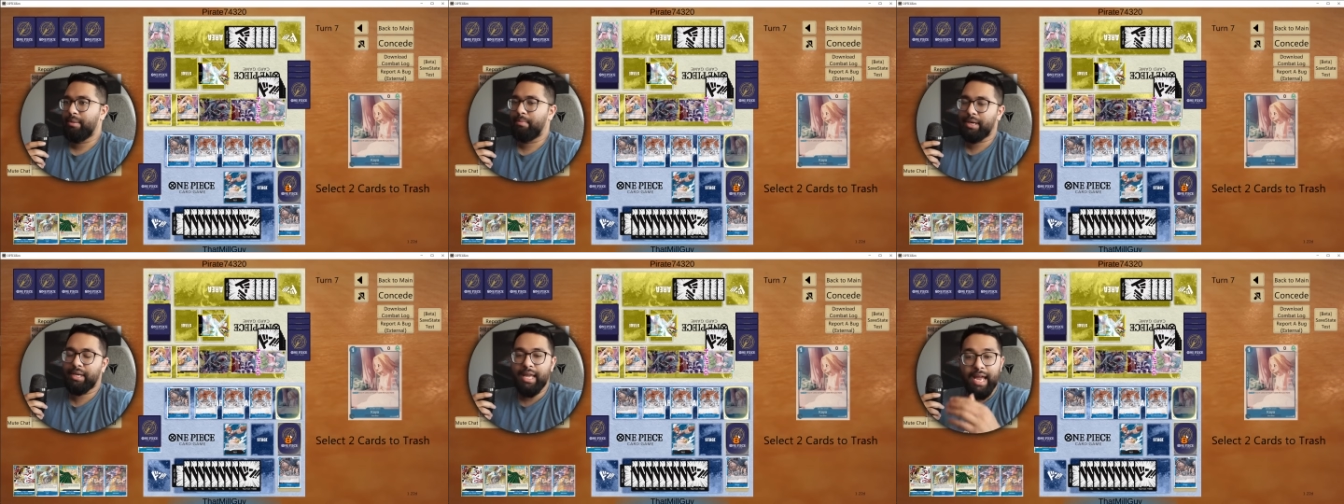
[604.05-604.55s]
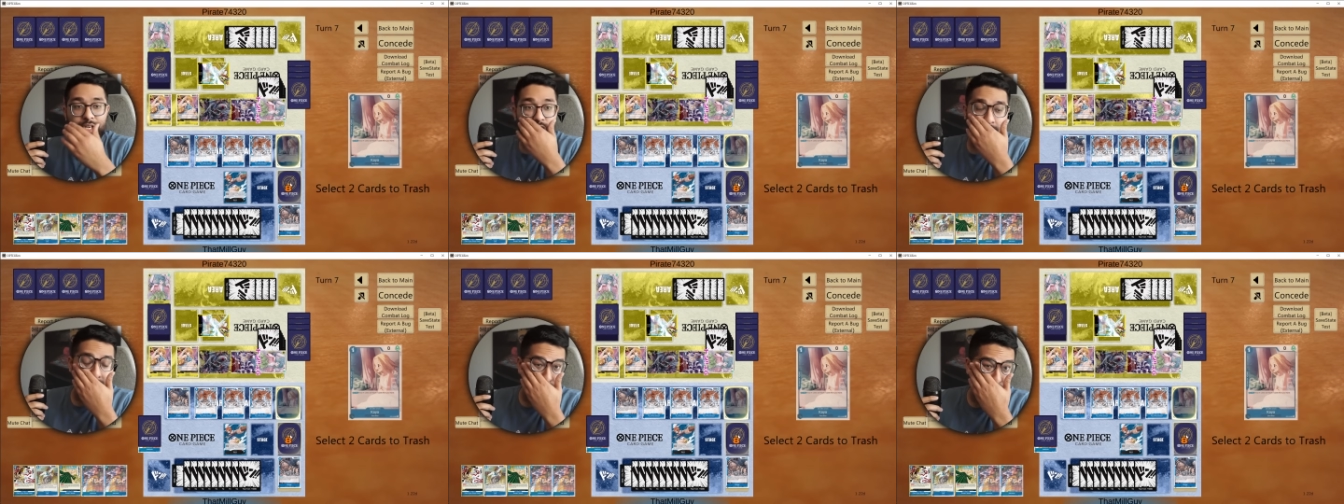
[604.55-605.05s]
But it can
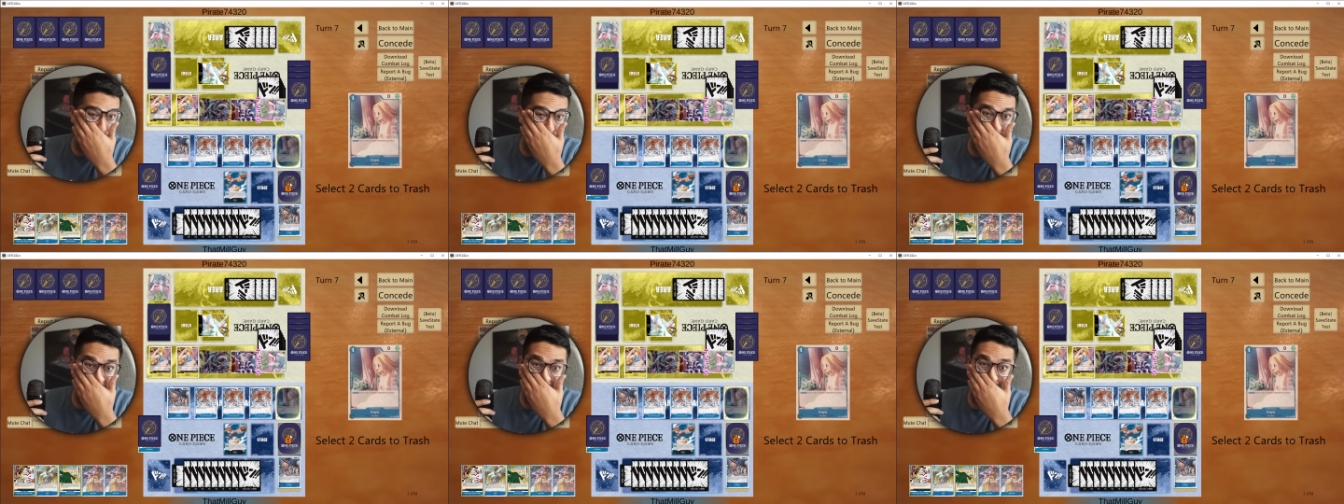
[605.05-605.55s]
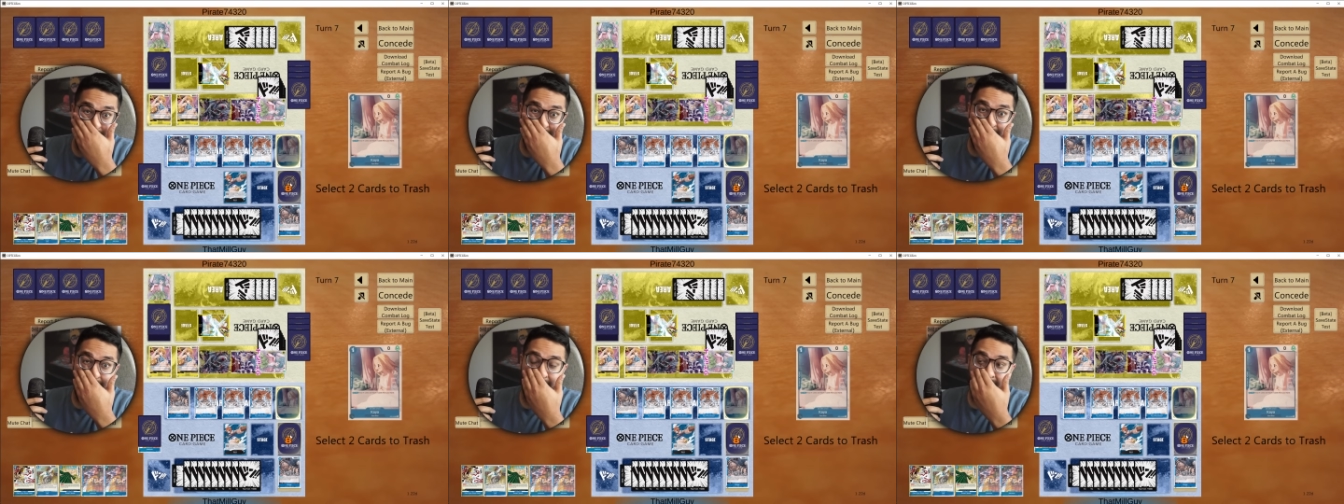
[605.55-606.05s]
draw me two cards.
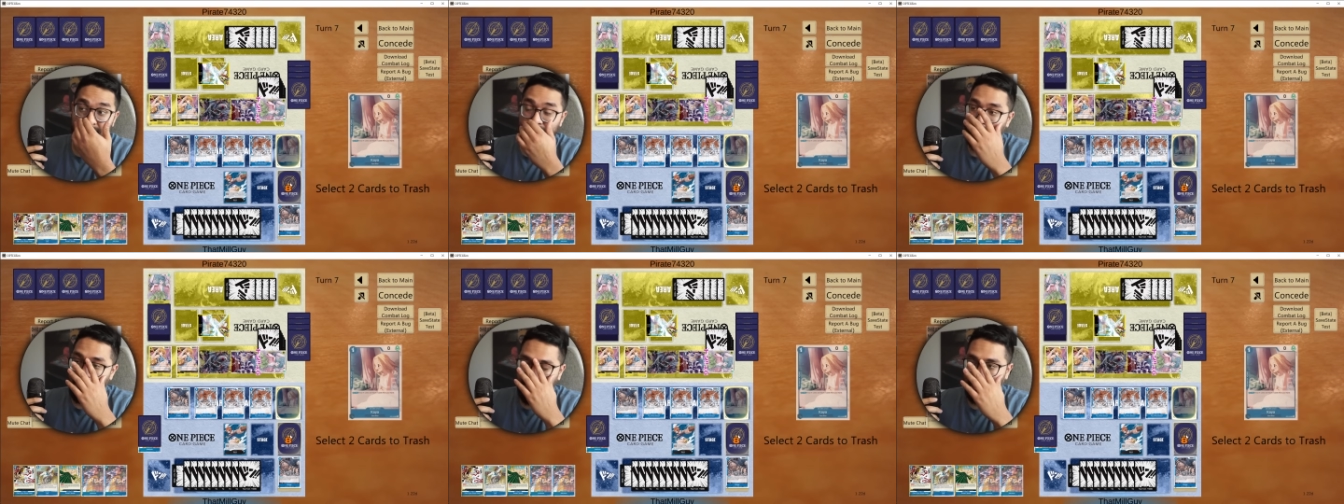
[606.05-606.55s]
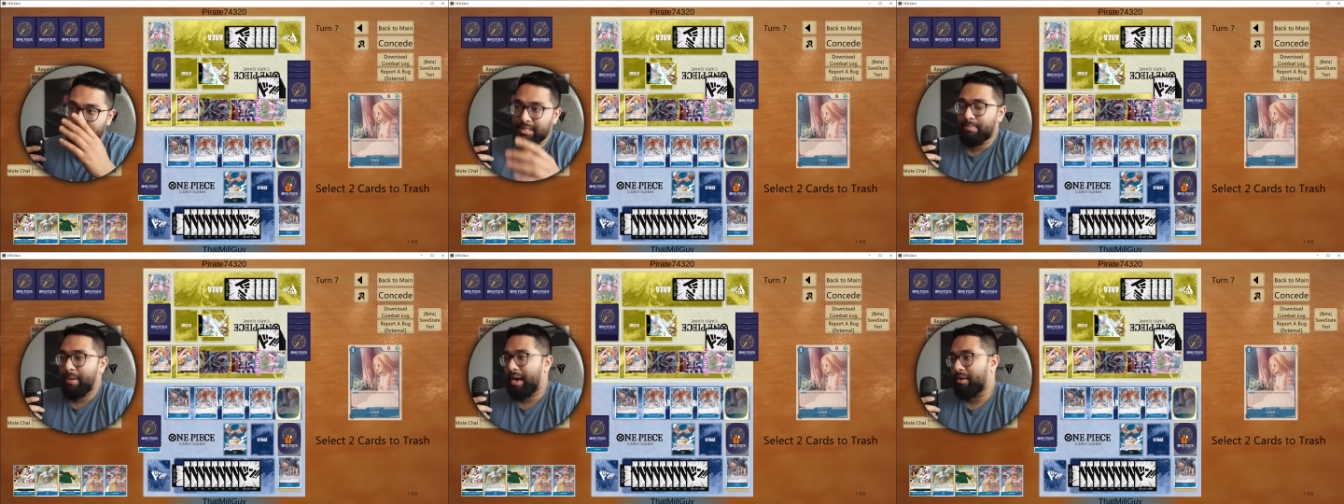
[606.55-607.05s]
That That's the thing. That's
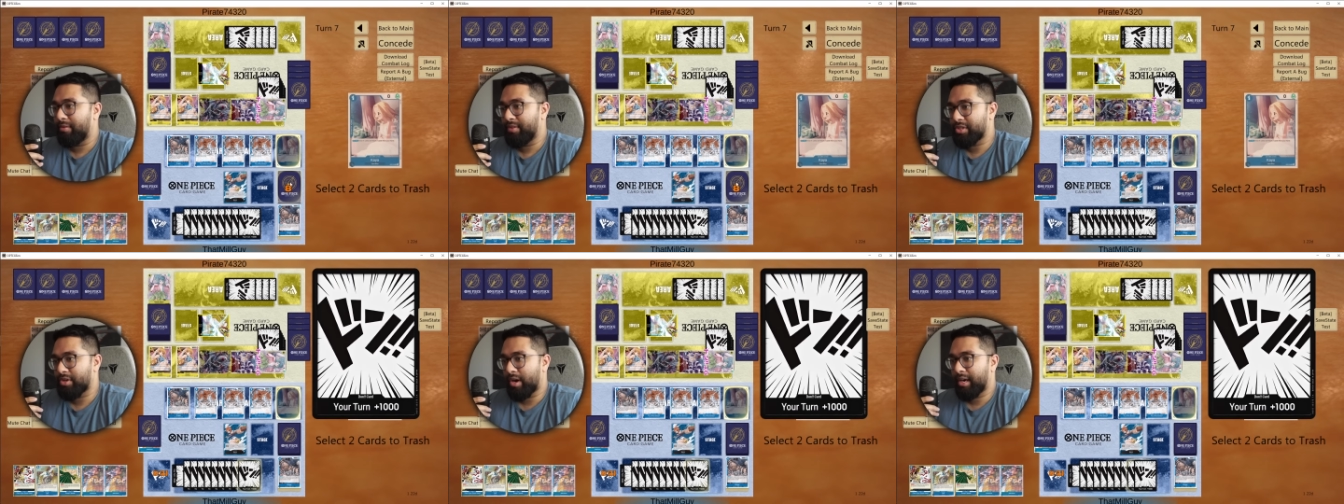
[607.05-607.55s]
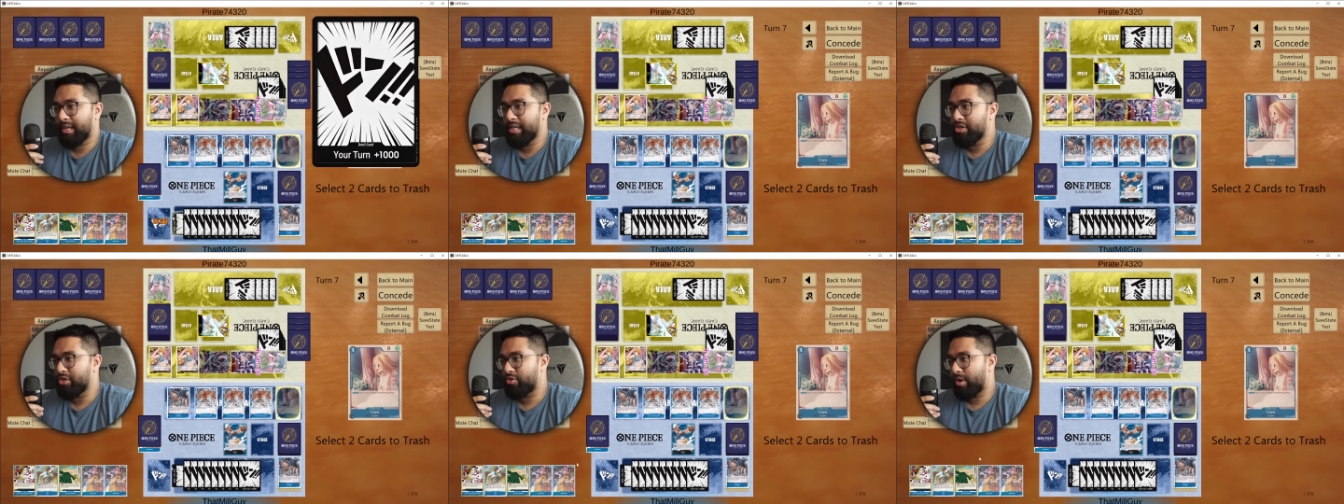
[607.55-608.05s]
the power of this card. It can
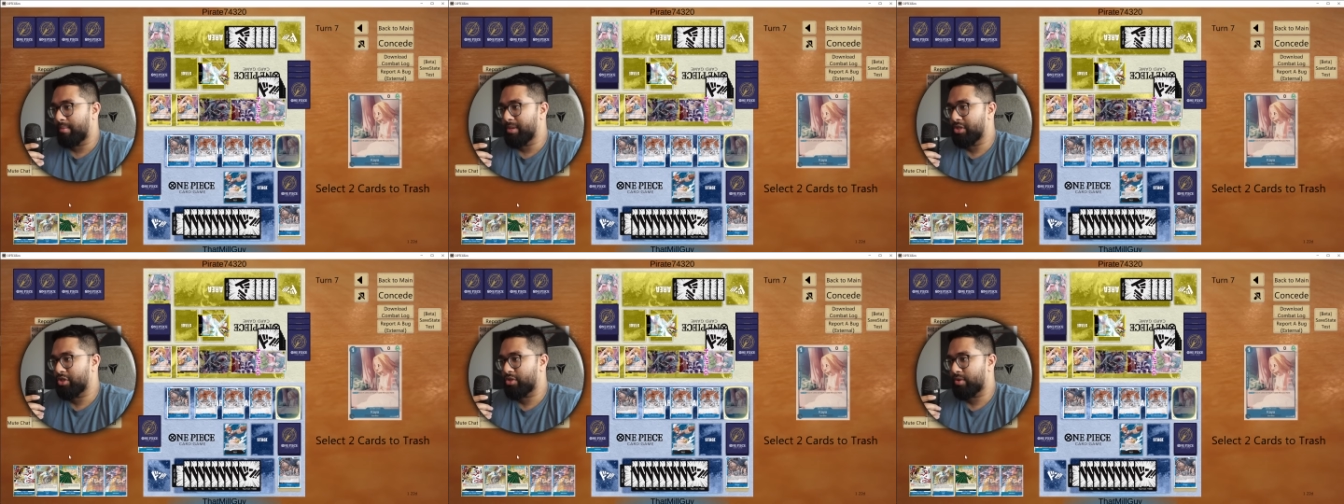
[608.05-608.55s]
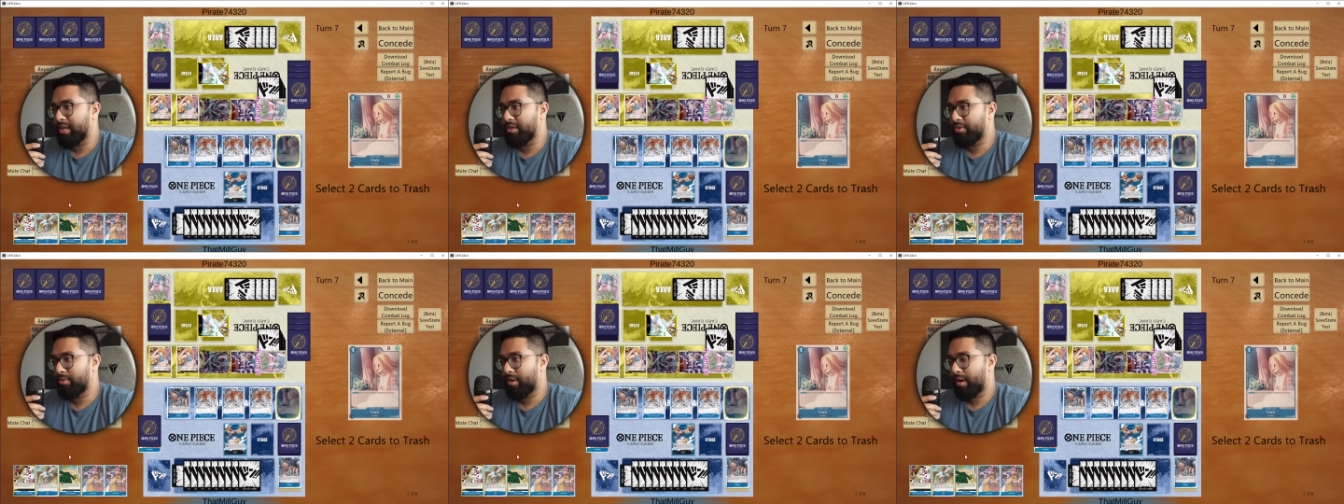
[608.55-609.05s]
just draw me straight
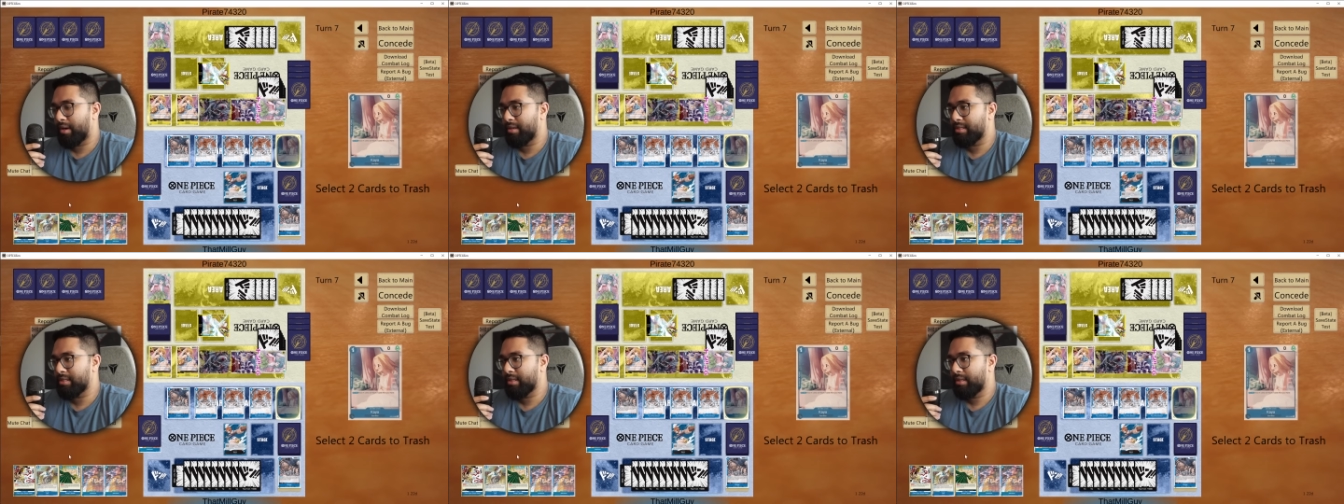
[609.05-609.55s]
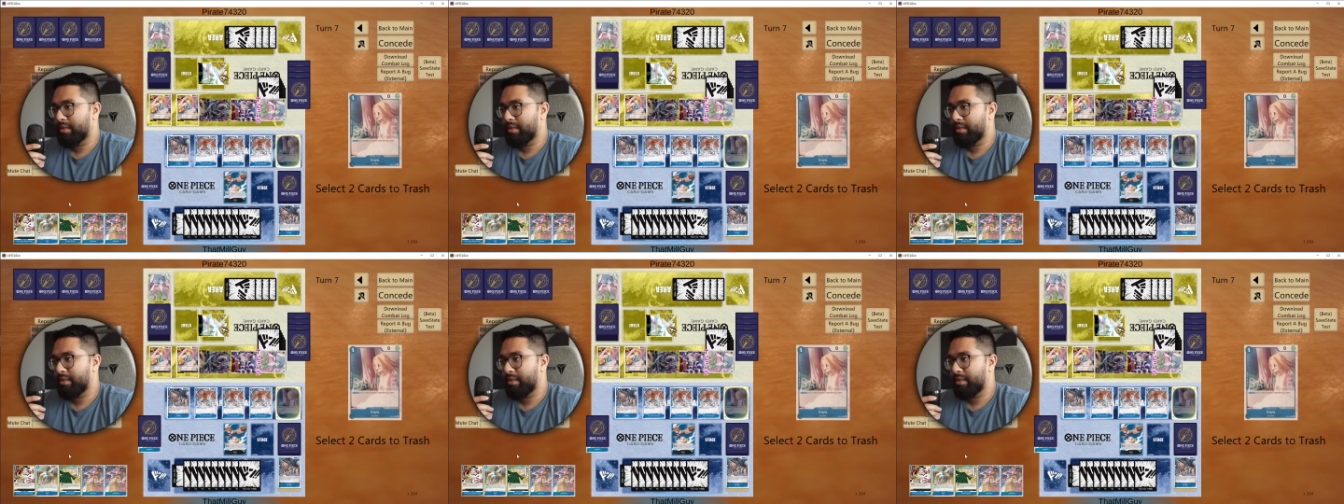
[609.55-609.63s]
two cards.